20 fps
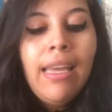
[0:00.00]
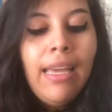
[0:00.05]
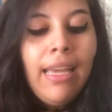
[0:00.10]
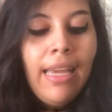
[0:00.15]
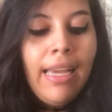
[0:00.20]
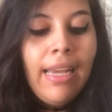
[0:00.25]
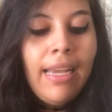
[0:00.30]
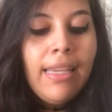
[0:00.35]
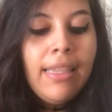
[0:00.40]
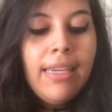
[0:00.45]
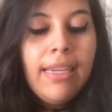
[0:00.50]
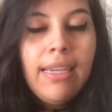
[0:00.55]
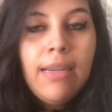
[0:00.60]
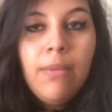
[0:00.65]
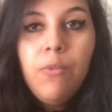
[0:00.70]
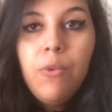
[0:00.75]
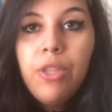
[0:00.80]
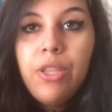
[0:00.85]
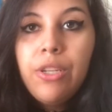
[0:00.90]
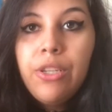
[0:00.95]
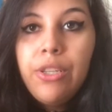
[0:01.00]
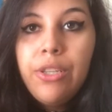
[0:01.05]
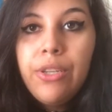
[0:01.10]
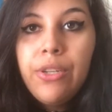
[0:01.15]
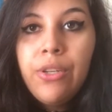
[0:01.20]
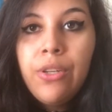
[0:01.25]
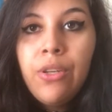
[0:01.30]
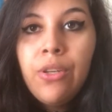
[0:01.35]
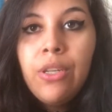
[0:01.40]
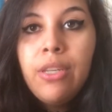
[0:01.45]
and they come with their
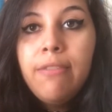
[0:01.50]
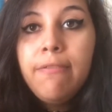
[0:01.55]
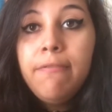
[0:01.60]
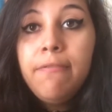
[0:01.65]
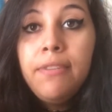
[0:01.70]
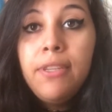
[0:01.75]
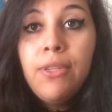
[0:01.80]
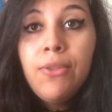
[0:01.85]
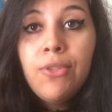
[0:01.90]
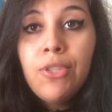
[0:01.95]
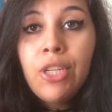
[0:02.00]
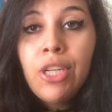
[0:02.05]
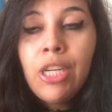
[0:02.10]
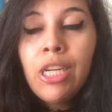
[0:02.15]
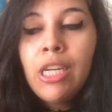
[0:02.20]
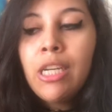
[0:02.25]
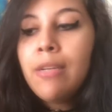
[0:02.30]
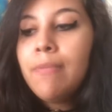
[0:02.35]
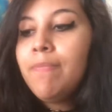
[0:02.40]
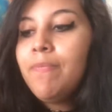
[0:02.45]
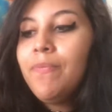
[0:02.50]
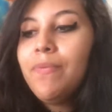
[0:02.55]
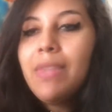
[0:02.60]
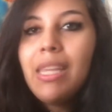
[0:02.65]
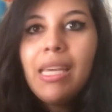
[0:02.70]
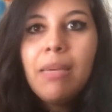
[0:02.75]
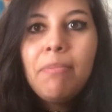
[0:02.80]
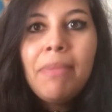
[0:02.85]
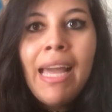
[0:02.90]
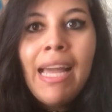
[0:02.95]
little infuser
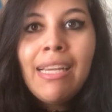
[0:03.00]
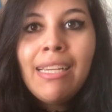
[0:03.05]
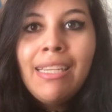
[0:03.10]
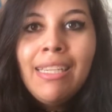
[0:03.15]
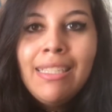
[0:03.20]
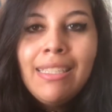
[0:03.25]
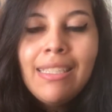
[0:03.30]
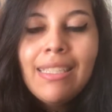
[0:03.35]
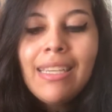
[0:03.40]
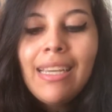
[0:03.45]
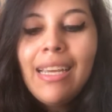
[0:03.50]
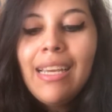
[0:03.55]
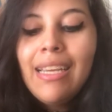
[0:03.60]
like baggies